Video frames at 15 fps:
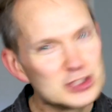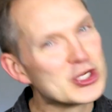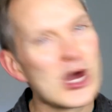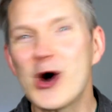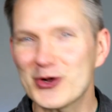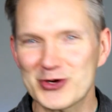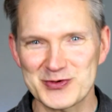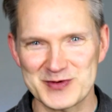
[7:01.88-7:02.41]

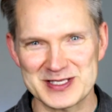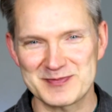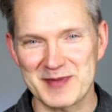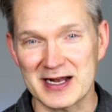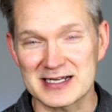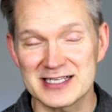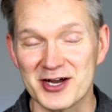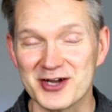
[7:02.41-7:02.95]
Total
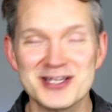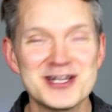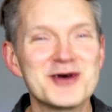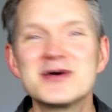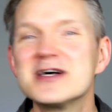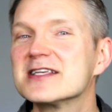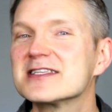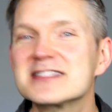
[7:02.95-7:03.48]
respect here.
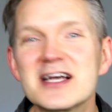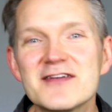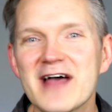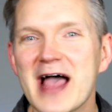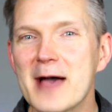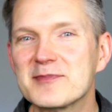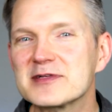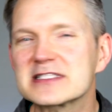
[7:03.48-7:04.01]
Stuff
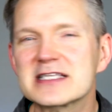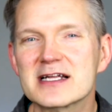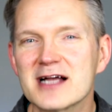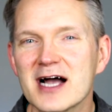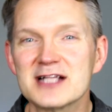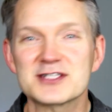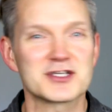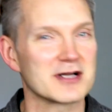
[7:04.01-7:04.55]
happens in a
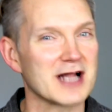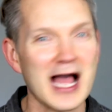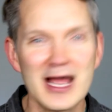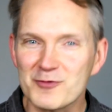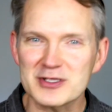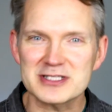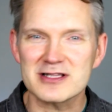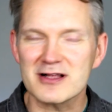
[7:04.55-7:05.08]
concert. I
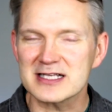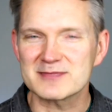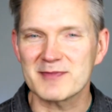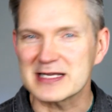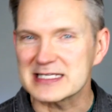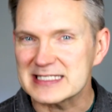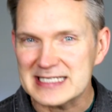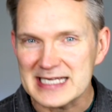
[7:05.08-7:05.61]
once lost
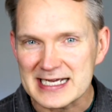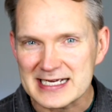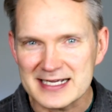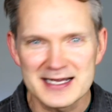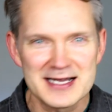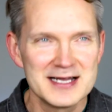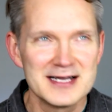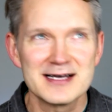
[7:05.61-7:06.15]
my
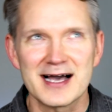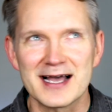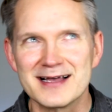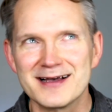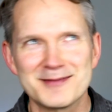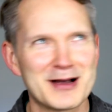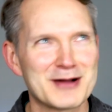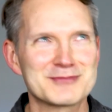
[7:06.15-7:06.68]
stick
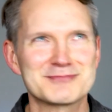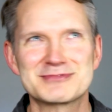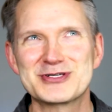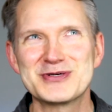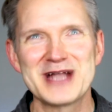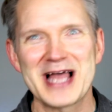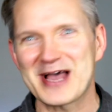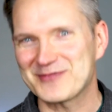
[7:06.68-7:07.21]
about
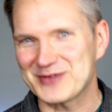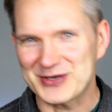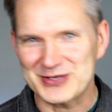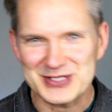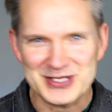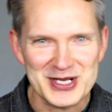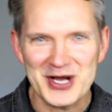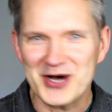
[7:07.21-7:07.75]
2.5 years
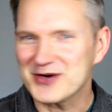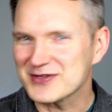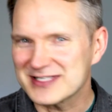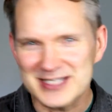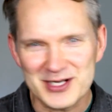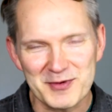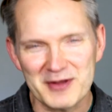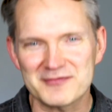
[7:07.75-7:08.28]
ago. The
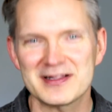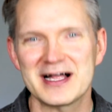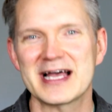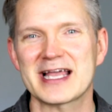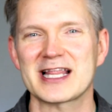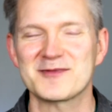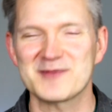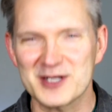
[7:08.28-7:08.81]
stick went
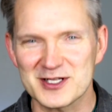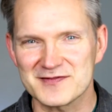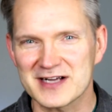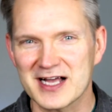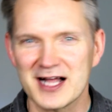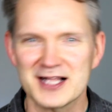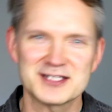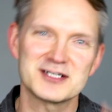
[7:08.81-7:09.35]
flying in the middle of a
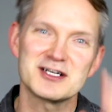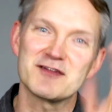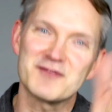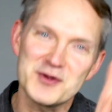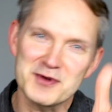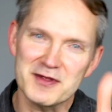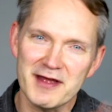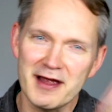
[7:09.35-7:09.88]
concert. If
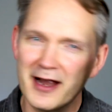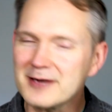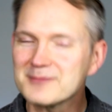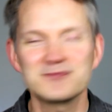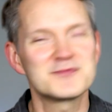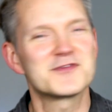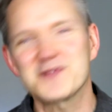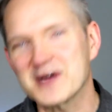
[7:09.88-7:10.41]
you were
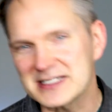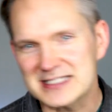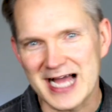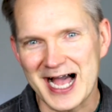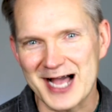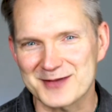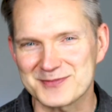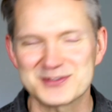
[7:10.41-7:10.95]
there, fun
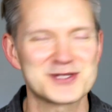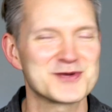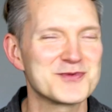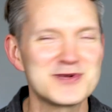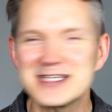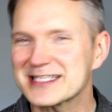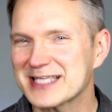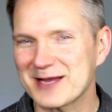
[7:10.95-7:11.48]
times.
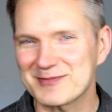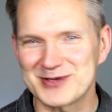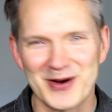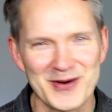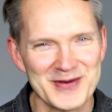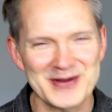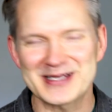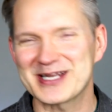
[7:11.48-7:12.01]
We just kept
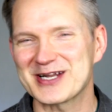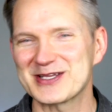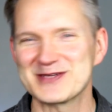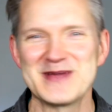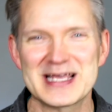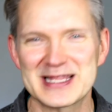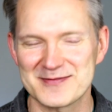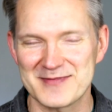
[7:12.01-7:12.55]
going. You
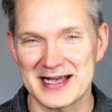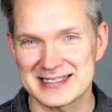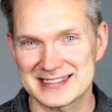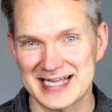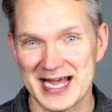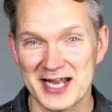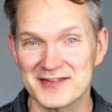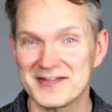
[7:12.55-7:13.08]
make the
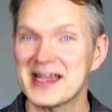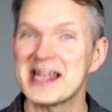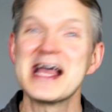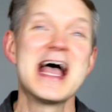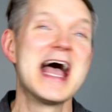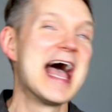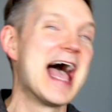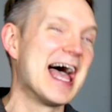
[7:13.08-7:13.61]
best out of it.
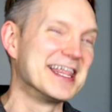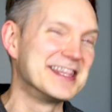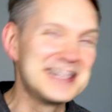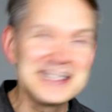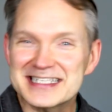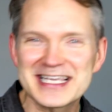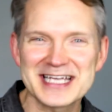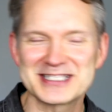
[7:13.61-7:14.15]
And
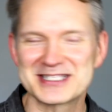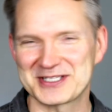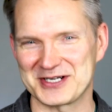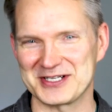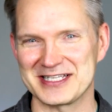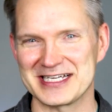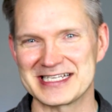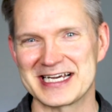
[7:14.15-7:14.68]
this kid
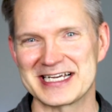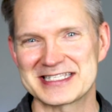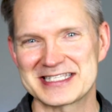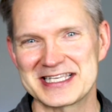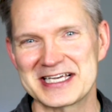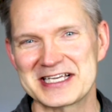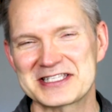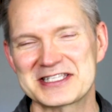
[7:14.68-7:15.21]
certainly does
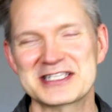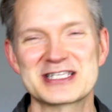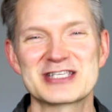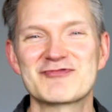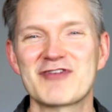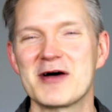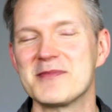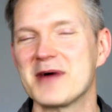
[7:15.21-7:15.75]
this. This is
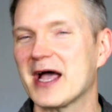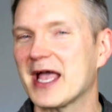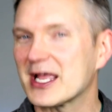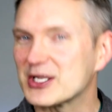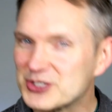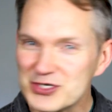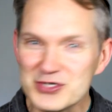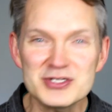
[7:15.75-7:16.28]
from
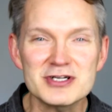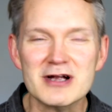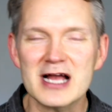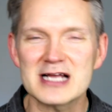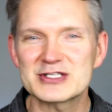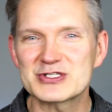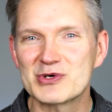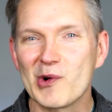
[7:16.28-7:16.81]
a junior
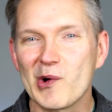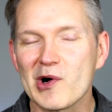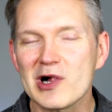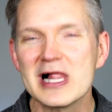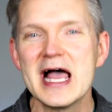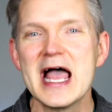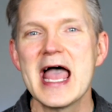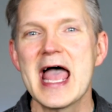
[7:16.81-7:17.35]
high
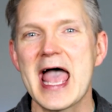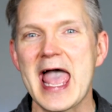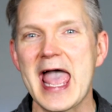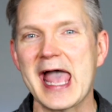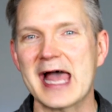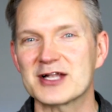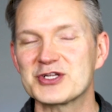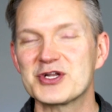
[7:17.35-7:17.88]
school.
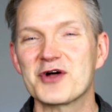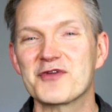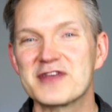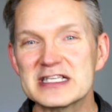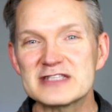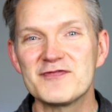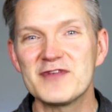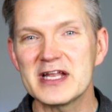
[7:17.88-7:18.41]
And
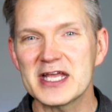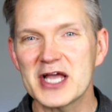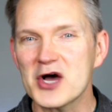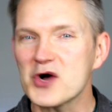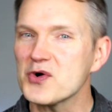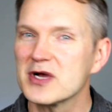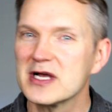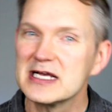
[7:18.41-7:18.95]
this
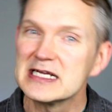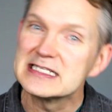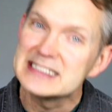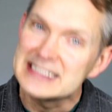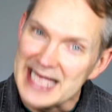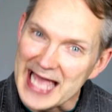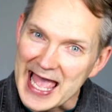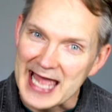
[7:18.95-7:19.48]
video,
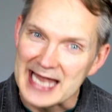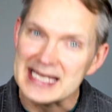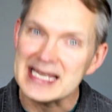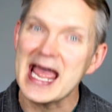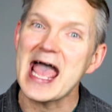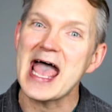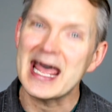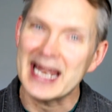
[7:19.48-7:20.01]

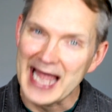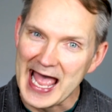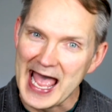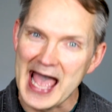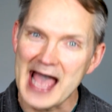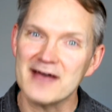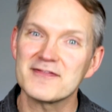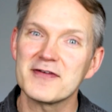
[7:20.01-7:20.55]

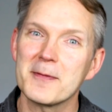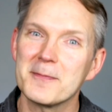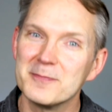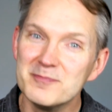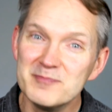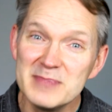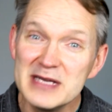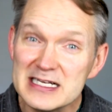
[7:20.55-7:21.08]
10.5
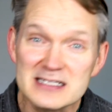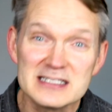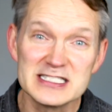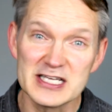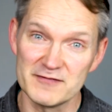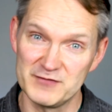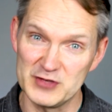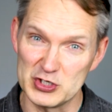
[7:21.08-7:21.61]

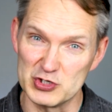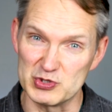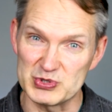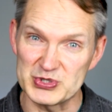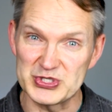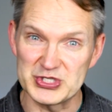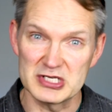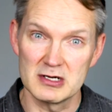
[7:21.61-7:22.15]
million
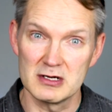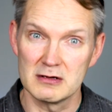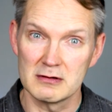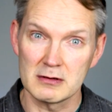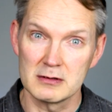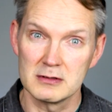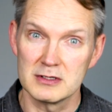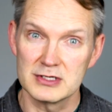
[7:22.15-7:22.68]
views.
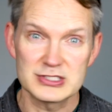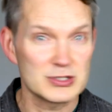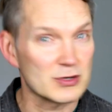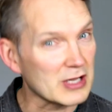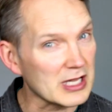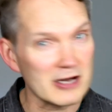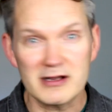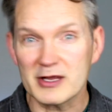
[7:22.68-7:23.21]
So
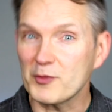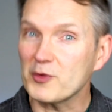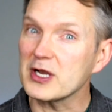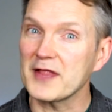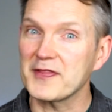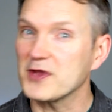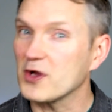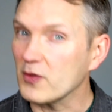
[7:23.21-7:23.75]
clearly we're
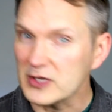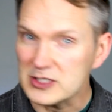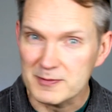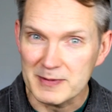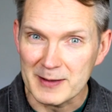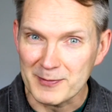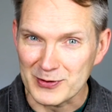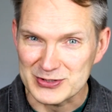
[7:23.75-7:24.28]
not the only 2
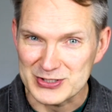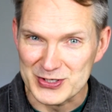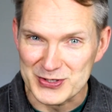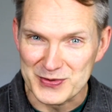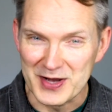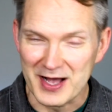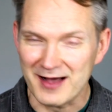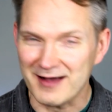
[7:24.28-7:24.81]
people
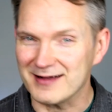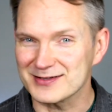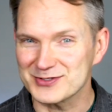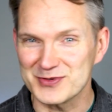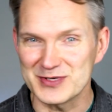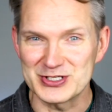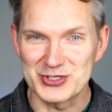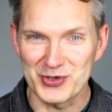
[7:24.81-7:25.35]
to
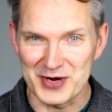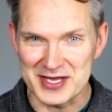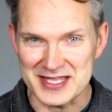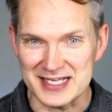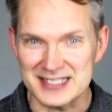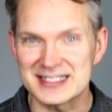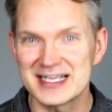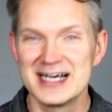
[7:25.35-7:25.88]
enjoy
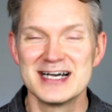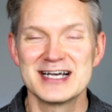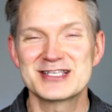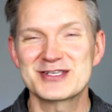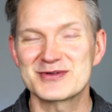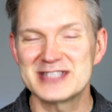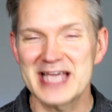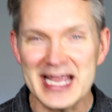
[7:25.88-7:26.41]
this.
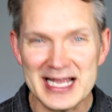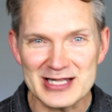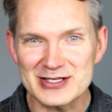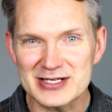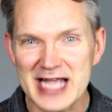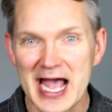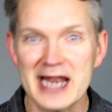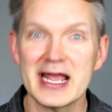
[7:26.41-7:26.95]
So take a
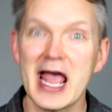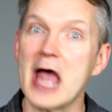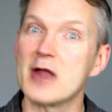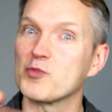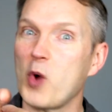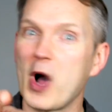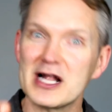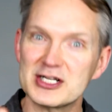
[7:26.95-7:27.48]
look at it
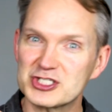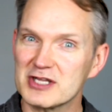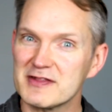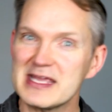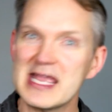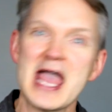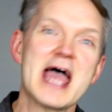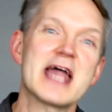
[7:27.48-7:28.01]
and watch to
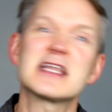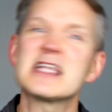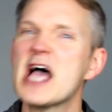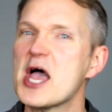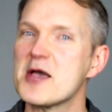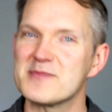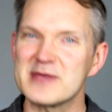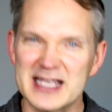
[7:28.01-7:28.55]
the end
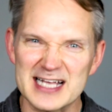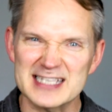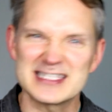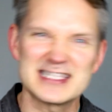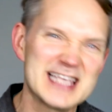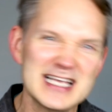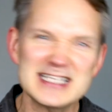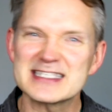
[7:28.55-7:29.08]
because
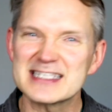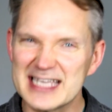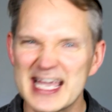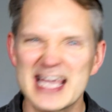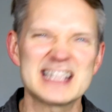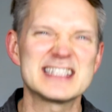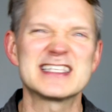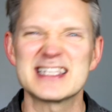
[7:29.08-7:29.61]
this
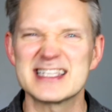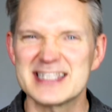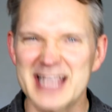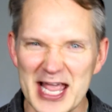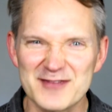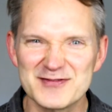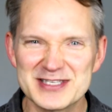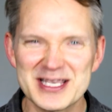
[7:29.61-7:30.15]
kid
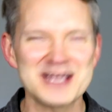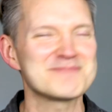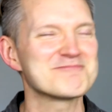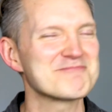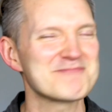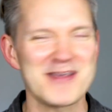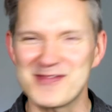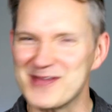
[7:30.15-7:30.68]
saves it
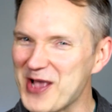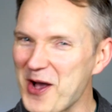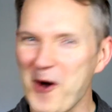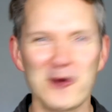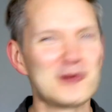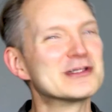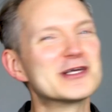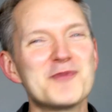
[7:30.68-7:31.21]
the
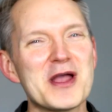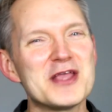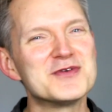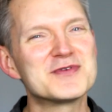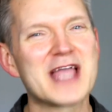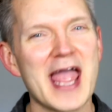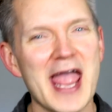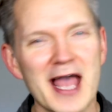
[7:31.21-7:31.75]
only way you
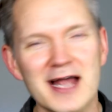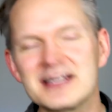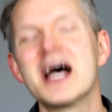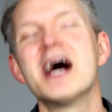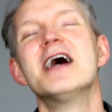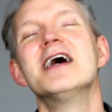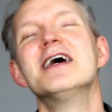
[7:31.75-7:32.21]
can.